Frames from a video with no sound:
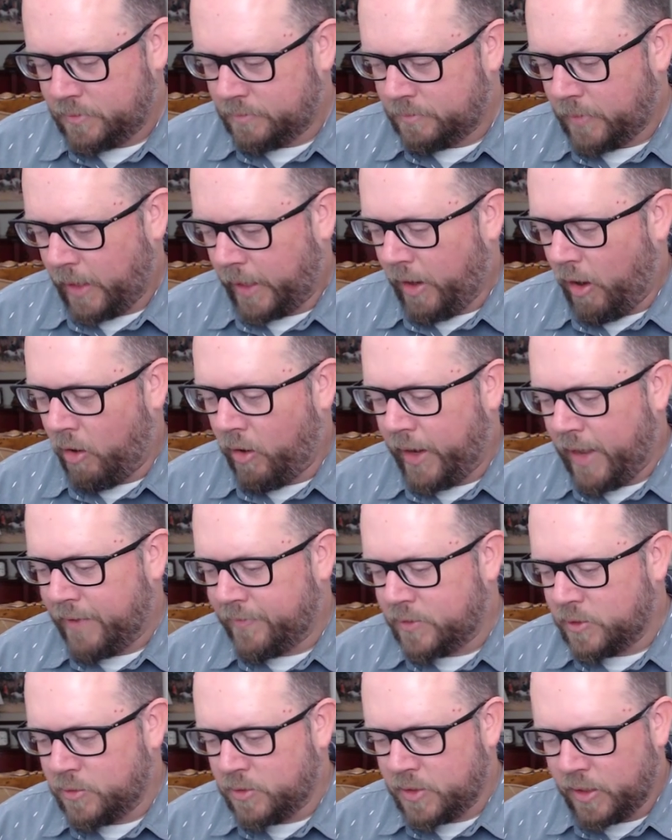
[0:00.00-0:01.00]
Like I already have
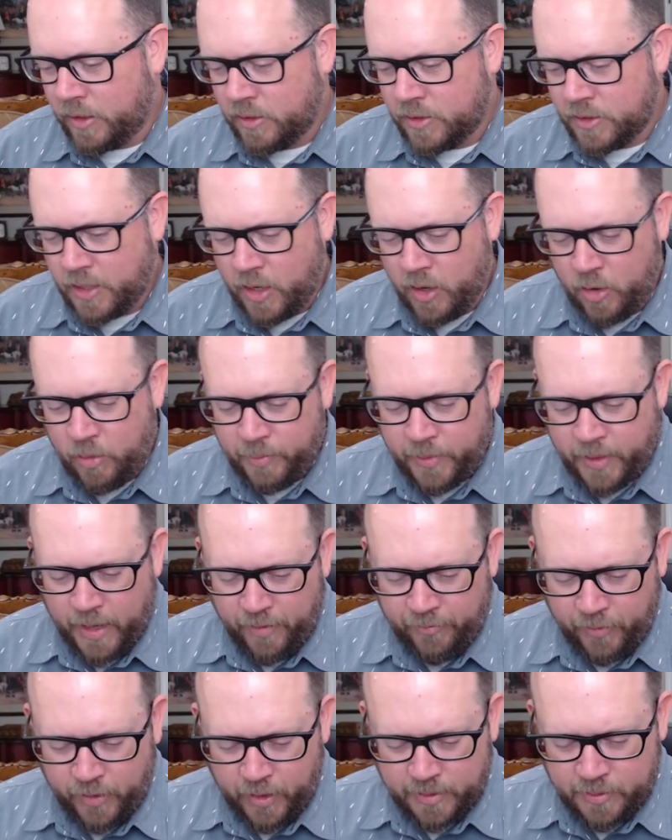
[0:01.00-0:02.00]
two stickers at home that I
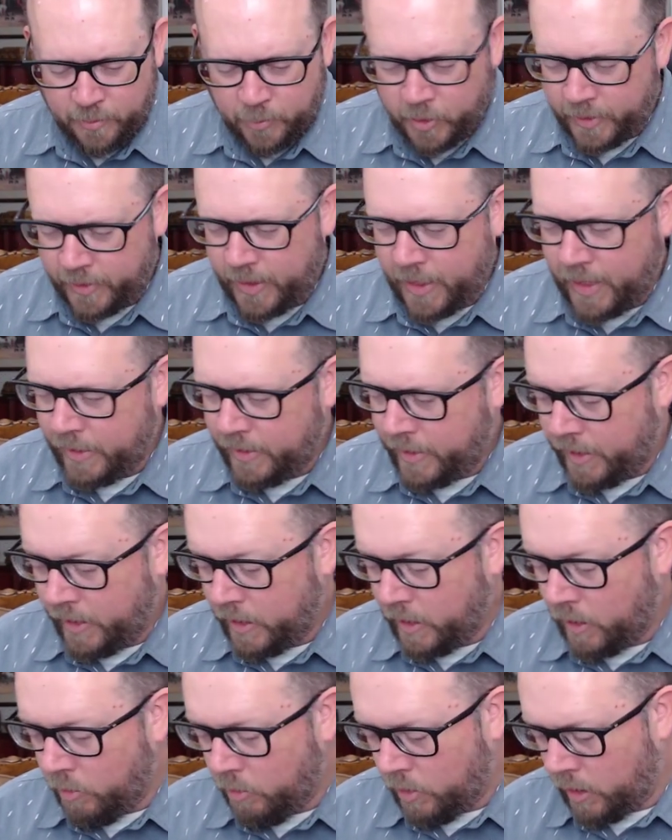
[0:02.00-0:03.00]
forgot to bring that I need
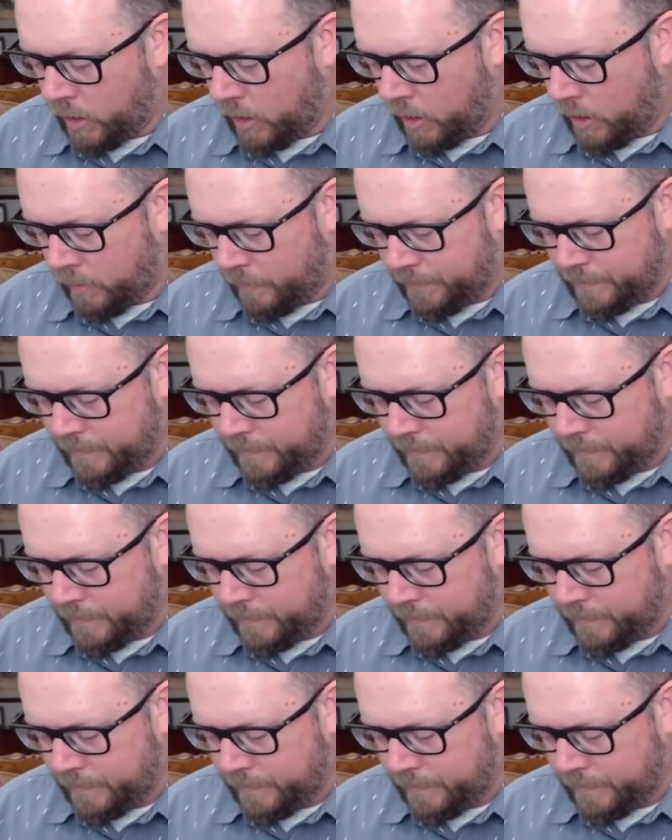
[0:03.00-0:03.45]
to go on here.